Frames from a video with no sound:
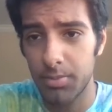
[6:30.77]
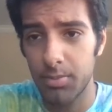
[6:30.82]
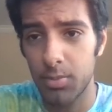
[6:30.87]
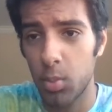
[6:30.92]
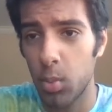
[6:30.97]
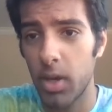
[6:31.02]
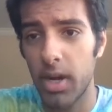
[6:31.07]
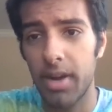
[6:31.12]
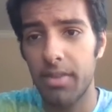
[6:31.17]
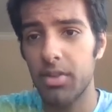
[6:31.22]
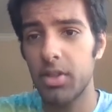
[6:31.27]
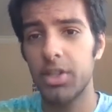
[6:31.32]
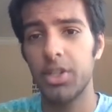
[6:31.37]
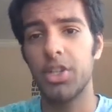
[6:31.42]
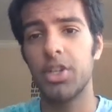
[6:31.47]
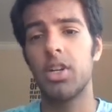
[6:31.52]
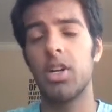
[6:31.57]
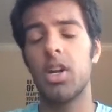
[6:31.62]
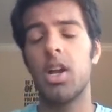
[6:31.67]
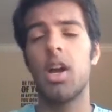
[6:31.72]
whatever
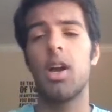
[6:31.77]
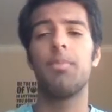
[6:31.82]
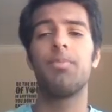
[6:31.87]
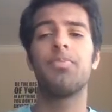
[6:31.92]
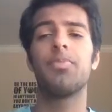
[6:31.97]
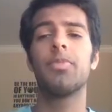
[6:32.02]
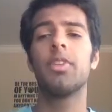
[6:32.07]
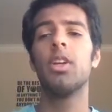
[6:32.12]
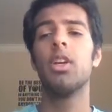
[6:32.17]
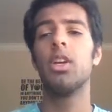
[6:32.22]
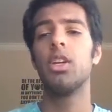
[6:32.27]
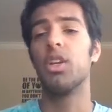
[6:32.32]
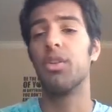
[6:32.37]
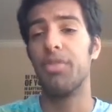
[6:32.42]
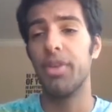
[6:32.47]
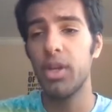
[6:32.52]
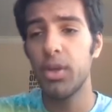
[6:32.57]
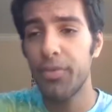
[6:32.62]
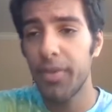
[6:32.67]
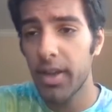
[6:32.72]
your um, your
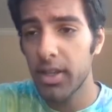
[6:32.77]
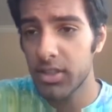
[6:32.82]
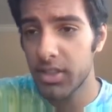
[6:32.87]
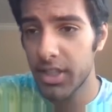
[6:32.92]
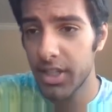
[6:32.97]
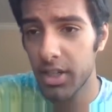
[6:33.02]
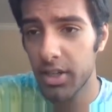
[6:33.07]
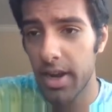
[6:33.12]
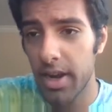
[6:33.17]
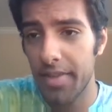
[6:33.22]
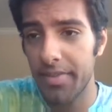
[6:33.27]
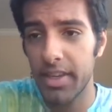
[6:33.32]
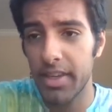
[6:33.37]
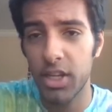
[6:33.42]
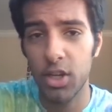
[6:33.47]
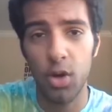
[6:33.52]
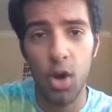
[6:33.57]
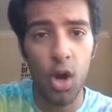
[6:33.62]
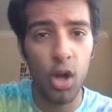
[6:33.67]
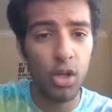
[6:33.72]
video files here, and then
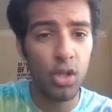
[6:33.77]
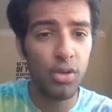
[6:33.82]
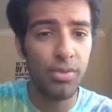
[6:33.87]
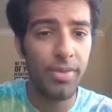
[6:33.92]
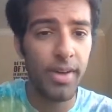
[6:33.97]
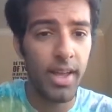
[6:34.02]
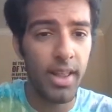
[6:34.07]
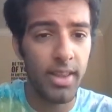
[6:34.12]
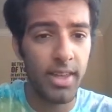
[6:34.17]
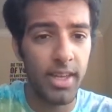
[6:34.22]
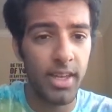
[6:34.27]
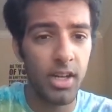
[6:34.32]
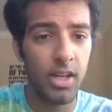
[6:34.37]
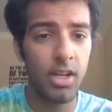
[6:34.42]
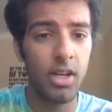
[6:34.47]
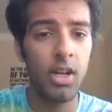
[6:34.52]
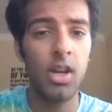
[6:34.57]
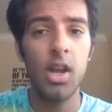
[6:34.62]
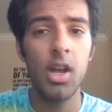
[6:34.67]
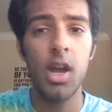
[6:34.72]
your audio file
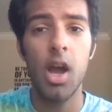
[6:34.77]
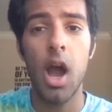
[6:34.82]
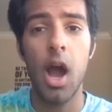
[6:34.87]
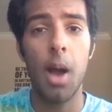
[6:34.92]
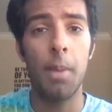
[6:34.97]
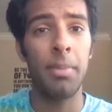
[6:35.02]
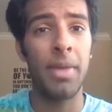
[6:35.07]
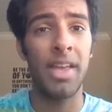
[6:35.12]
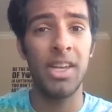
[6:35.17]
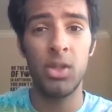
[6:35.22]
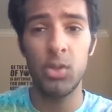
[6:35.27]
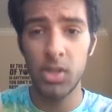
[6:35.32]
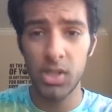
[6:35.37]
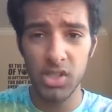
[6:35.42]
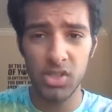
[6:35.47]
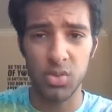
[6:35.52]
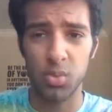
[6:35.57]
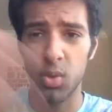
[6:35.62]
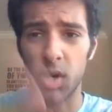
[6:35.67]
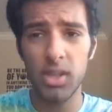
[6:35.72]
here, um, and you can
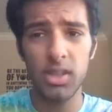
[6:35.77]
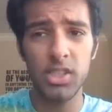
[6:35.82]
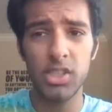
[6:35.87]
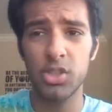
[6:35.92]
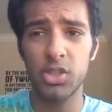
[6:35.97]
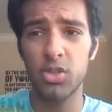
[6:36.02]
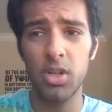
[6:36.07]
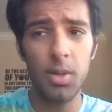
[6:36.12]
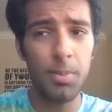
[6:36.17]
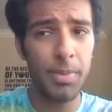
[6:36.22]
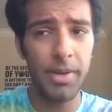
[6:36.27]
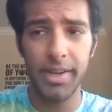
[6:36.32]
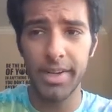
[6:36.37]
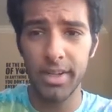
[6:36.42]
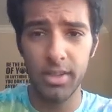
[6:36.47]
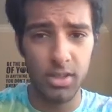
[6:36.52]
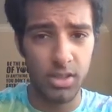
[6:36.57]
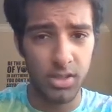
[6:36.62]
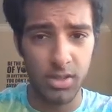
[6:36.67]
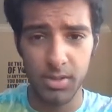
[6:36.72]
just run the script and
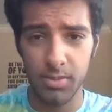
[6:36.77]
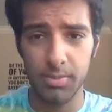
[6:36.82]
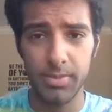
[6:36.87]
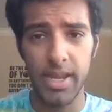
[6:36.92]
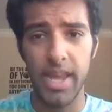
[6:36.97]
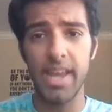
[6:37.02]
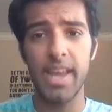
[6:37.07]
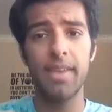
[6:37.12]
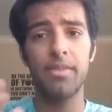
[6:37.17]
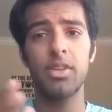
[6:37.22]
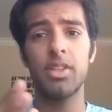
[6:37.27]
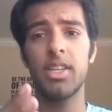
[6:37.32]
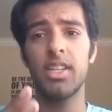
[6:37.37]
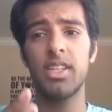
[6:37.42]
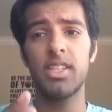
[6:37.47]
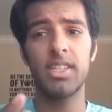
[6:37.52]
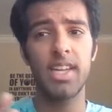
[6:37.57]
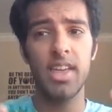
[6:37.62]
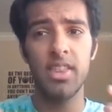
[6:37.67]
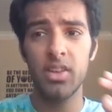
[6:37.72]
it'll just take everything
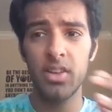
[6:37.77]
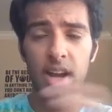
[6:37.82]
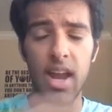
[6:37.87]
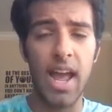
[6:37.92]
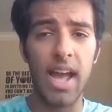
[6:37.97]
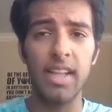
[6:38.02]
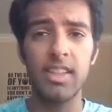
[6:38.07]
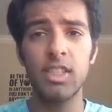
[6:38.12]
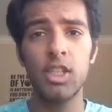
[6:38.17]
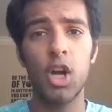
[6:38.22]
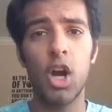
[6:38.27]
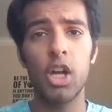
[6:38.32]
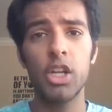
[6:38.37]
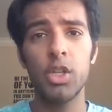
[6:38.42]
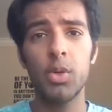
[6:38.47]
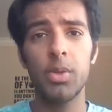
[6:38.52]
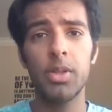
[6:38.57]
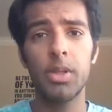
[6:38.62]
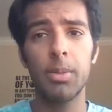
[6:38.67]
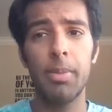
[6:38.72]
together, add the
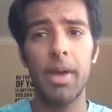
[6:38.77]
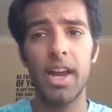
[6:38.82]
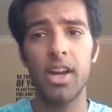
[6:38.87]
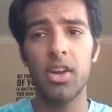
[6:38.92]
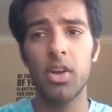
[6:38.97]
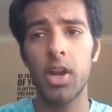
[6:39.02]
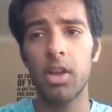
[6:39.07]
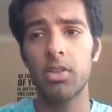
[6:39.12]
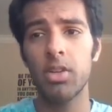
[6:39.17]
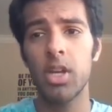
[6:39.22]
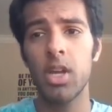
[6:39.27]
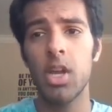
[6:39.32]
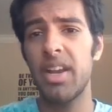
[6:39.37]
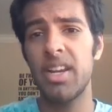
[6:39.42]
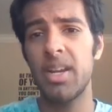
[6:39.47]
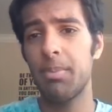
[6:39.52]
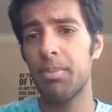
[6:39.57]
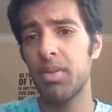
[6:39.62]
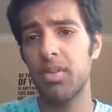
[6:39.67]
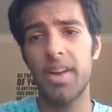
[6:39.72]
audio in the background, and
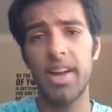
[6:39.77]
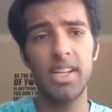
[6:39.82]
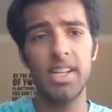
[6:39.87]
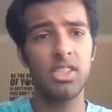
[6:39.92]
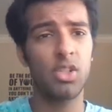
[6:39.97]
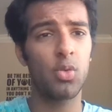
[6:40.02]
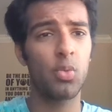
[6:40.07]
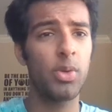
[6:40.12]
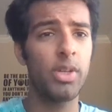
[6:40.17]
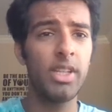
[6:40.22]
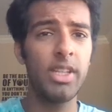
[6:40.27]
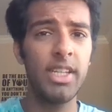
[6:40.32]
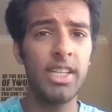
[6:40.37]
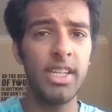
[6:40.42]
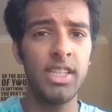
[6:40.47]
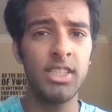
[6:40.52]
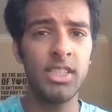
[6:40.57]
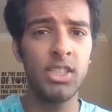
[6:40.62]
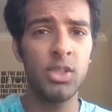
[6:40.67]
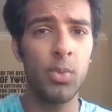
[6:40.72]
it provides a really
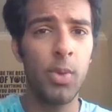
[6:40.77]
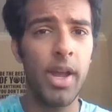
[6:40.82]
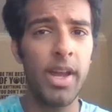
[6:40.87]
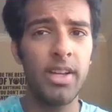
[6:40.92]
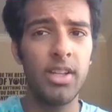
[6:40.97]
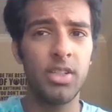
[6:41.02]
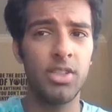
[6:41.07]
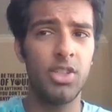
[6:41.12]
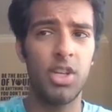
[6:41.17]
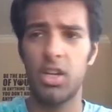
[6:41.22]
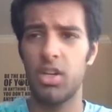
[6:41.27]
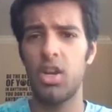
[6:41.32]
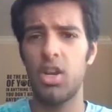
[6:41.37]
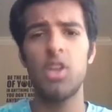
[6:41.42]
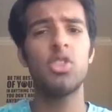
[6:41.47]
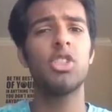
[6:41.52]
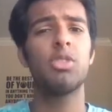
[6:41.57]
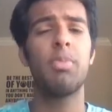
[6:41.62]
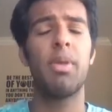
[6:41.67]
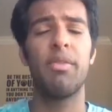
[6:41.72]
easy way to ju
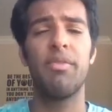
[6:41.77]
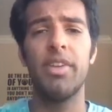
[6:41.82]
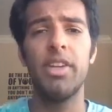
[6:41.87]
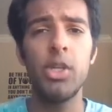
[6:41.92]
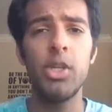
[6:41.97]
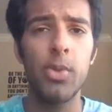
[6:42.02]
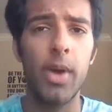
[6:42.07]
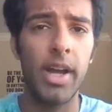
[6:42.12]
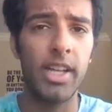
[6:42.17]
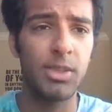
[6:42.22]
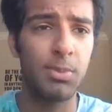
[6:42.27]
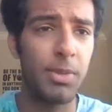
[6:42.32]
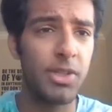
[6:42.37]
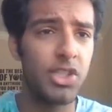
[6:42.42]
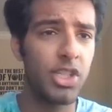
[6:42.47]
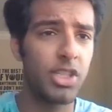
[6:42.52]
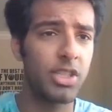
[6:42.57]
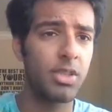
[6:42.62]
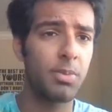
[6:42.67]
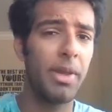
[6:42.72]
not just make video ads, but
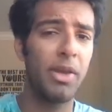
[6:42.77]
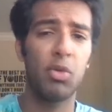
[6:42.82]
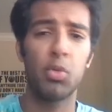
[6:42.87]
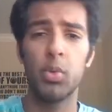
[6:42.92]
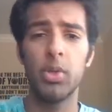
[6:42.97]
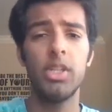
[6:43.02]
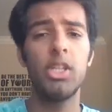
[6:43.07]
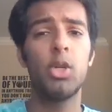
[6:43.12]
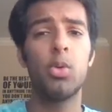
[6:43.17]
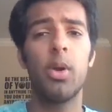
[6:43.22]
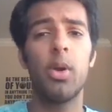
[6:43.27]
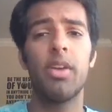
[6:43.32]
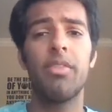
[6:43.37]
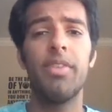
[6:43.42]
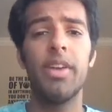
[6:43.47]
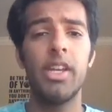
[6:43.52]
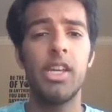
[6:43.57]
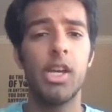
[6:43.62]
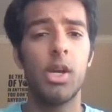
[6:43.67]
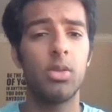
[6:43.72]
just make really quick
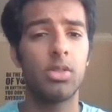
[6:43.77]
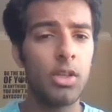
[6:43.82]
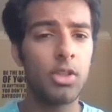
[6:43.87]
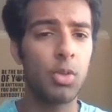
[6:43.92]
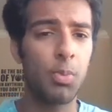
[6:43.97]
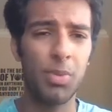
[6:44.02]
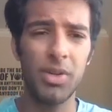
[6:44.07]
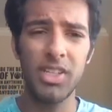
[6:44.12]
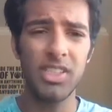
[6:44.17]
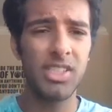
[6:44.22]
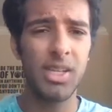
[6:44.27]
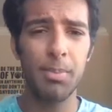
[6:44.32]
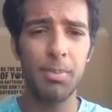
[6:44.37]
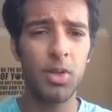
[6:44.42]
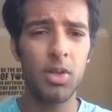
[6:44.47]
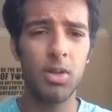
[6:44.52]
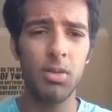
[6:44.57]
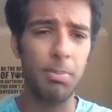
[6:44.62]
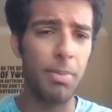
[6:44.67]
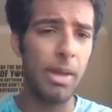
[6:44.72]
videos. So pretty
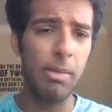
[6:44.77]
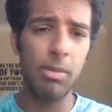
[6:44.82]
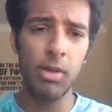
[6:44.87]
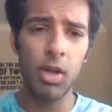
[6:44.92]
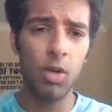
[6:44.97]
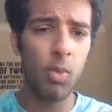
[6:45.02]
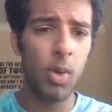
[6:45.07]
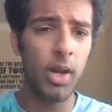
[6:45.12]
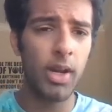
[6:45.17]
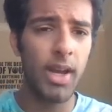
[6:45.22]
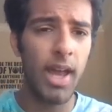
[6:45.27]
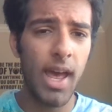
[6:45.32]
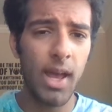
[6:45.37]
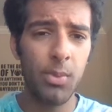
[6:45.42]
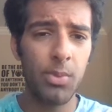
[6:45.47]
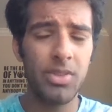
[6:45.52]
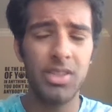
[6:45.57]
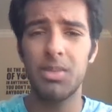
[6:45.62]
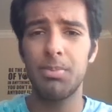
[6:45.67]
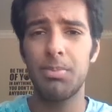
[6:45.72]
simple, maybe I'll run an ad
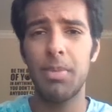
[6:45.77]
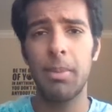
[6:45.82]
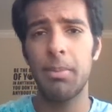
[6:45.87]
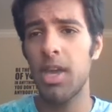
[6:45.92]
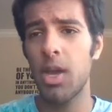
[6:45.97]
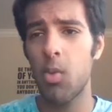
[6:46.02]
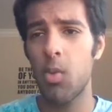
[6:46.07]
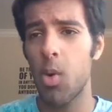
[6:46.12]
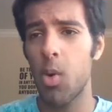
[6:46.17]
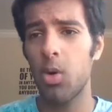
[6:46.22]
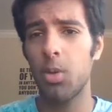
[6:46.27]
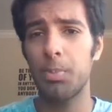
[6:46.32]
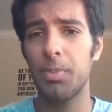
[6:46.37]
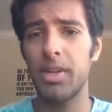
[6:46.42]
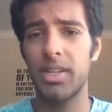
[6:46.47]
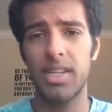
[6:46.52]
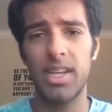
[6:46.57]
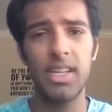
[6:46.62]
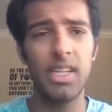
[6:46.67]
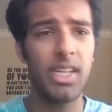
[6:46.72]
with it, maybe I won't, but
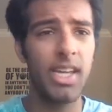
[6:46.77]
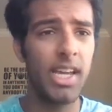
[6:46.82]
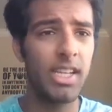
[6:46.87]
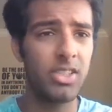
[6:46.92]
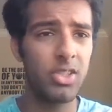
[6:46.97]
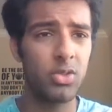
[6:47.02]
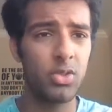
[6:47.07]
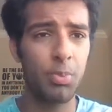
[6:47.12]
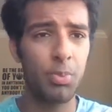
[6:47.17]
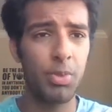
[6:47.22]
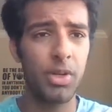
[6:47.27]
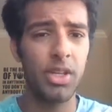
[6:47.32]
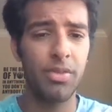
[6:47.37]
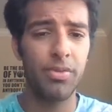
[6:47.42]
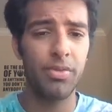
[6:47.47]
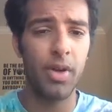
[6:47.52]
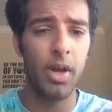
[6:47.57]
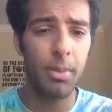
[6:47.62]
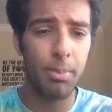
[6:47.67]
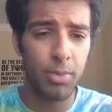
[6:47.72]
in any case, it's a pretty
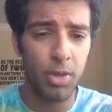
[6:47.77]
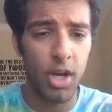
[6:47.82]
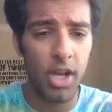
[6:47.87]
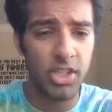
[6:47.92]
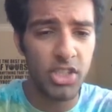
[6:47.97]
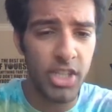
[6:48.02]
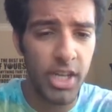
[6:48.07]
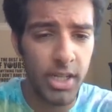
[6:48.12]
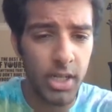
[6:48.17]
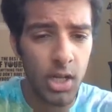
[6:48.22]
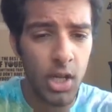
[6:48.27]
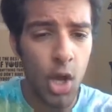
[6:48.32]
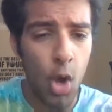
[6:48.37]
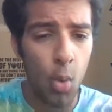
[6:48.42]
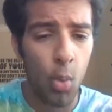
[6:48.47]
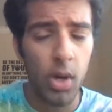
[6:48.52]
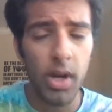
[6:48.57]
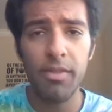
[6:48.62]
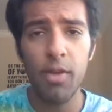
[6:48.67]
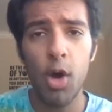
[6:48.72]
fun project.
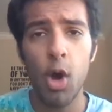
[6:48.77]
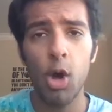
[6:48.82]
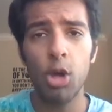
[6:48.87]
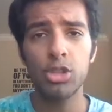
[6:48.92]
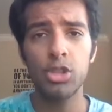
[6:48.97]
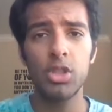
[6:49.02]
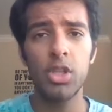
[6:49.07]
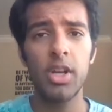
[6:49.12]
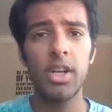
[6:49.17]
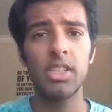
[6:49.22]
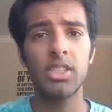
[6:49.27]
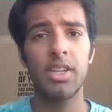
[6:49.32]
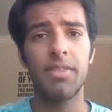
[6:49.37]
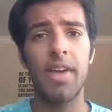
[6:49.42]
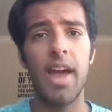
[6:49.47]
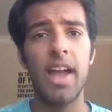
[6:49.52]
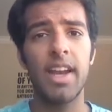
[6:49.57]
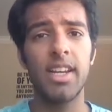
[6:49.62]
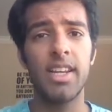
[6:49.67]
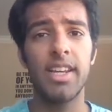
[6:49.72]
What I've also done is I've
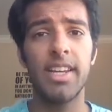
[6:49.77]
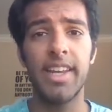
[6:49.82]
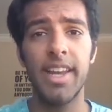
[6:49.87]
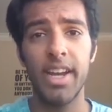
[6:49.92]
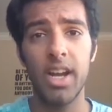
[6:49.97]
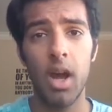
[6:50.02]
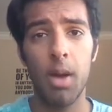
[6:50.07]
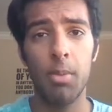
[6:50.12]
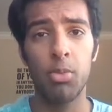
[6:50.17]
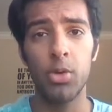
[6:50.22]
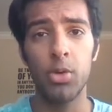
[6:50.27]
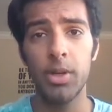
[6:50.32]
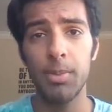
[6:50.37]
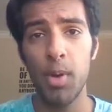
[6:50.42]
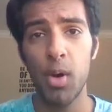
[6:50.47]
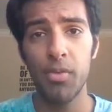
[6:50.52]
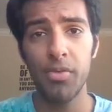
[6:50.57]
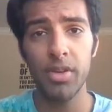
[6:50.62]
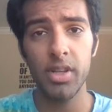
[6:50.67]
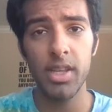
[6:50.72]
added a GitHub
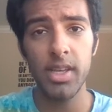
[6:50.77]
repo for